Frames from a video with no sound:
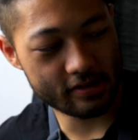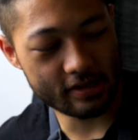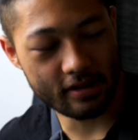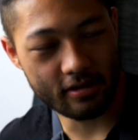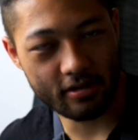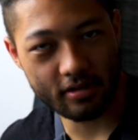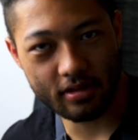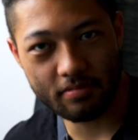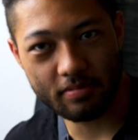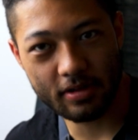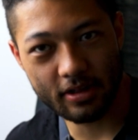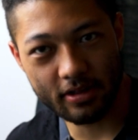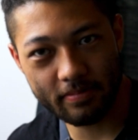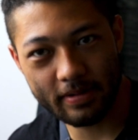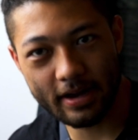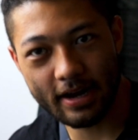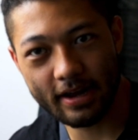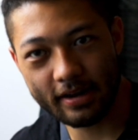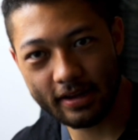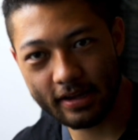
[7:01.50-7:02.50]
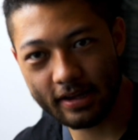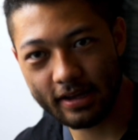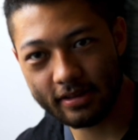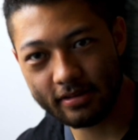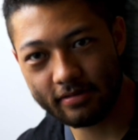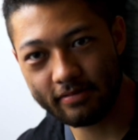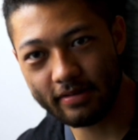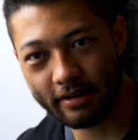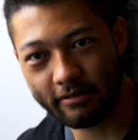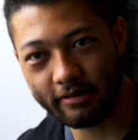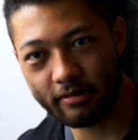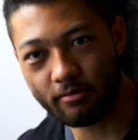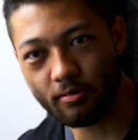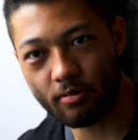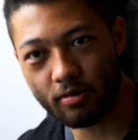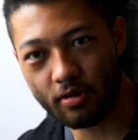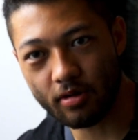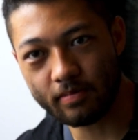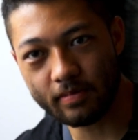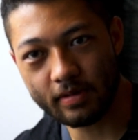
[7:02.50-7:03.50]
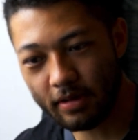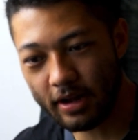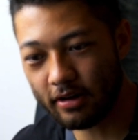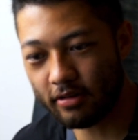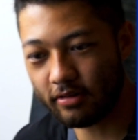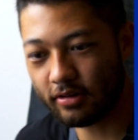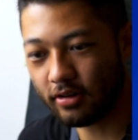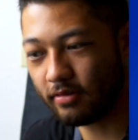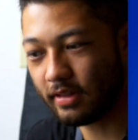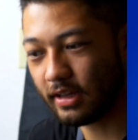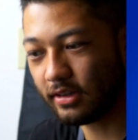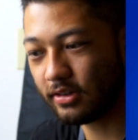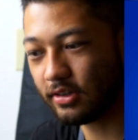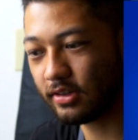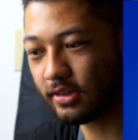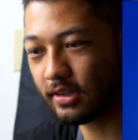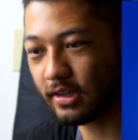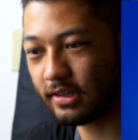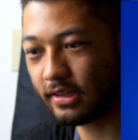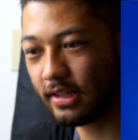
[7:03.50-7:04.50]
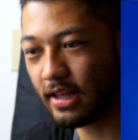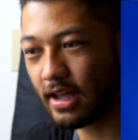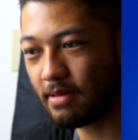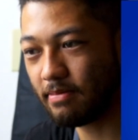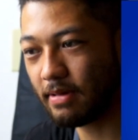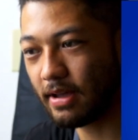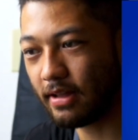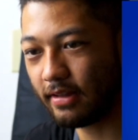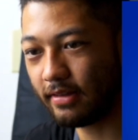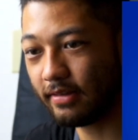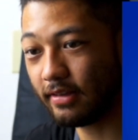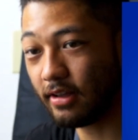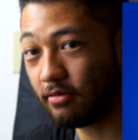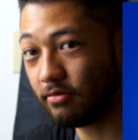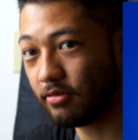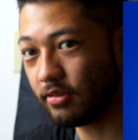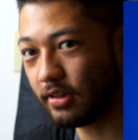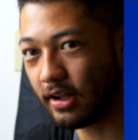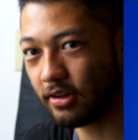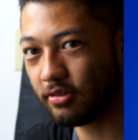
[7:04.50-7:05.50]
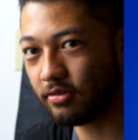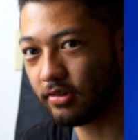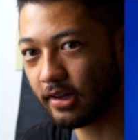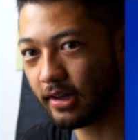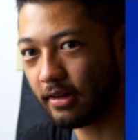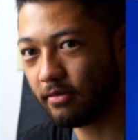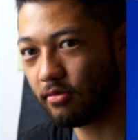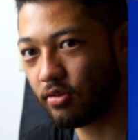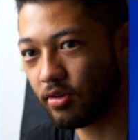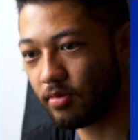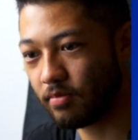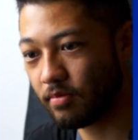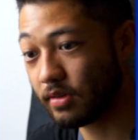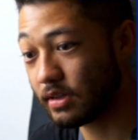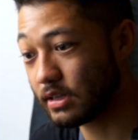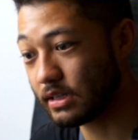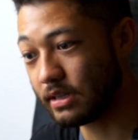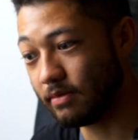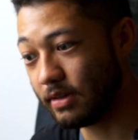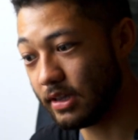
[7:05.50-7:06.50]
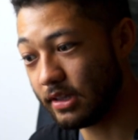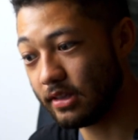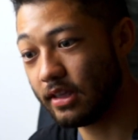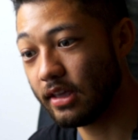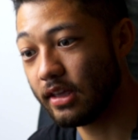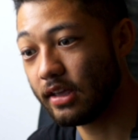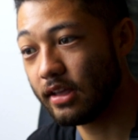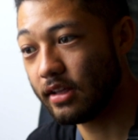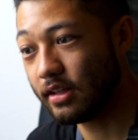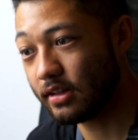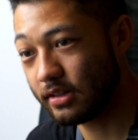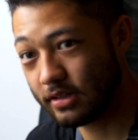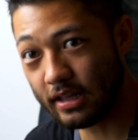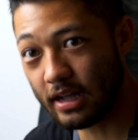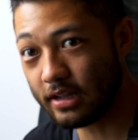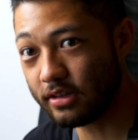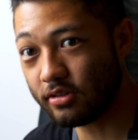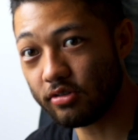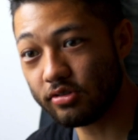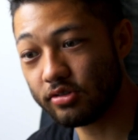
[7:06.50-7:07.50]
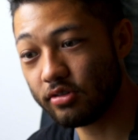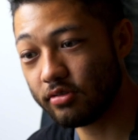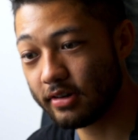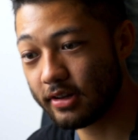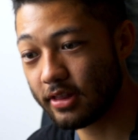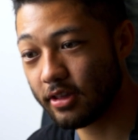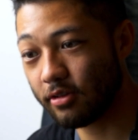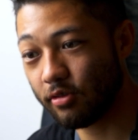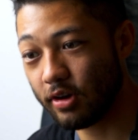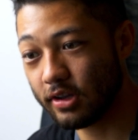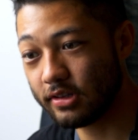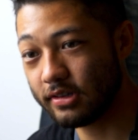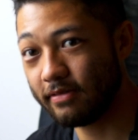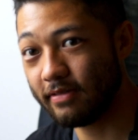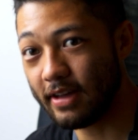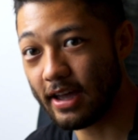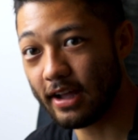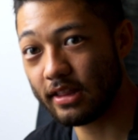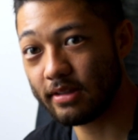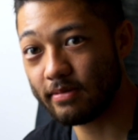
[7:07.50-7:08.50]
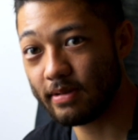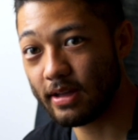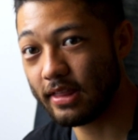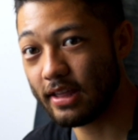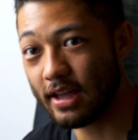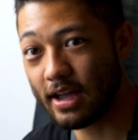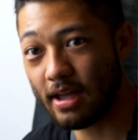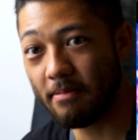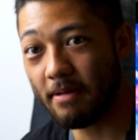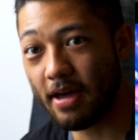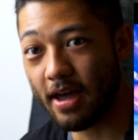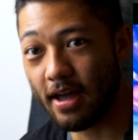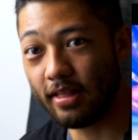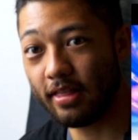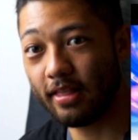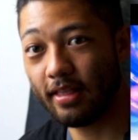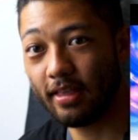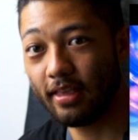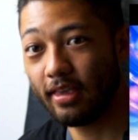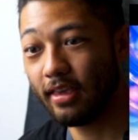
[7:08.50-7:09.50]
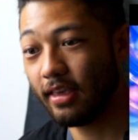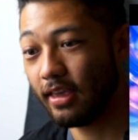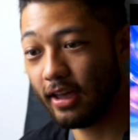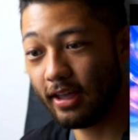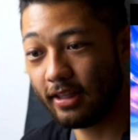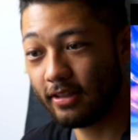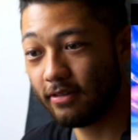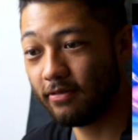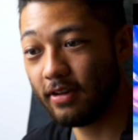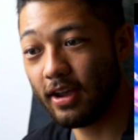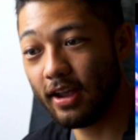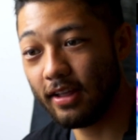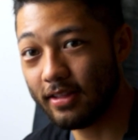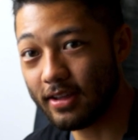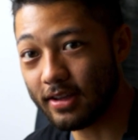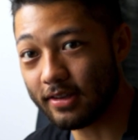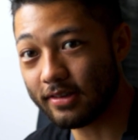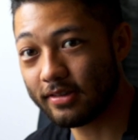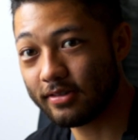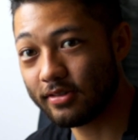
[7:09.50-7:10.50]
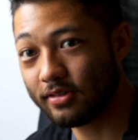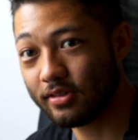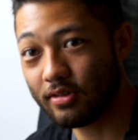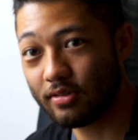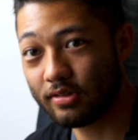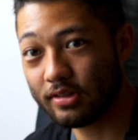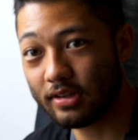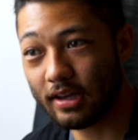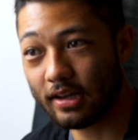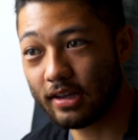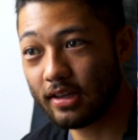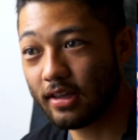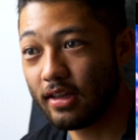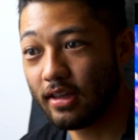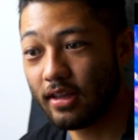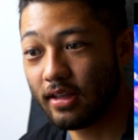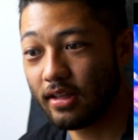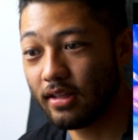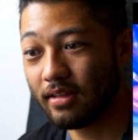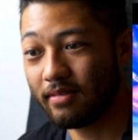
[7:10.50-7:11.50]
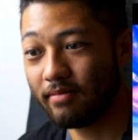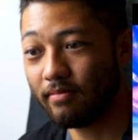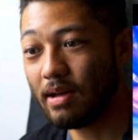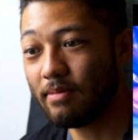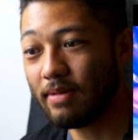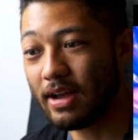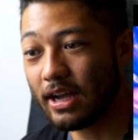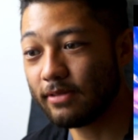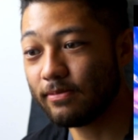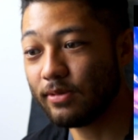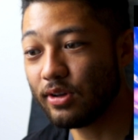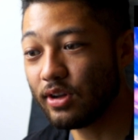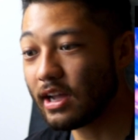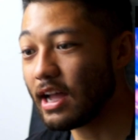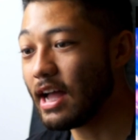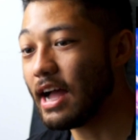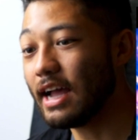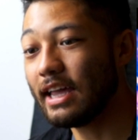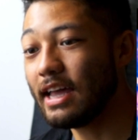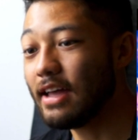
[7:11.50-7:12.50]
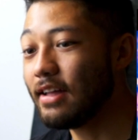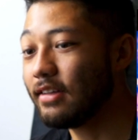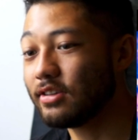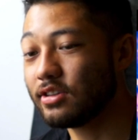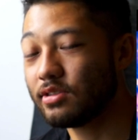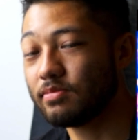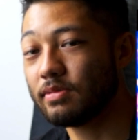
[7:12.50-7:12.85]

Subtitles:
that on the pillow pad it gets very warm. But I don't know if that's just because the iPad itself will naturally get warm. Because I mean, that's also another crazy fact about the iPad. It's fanless. So it's like, my MacBook, I can't just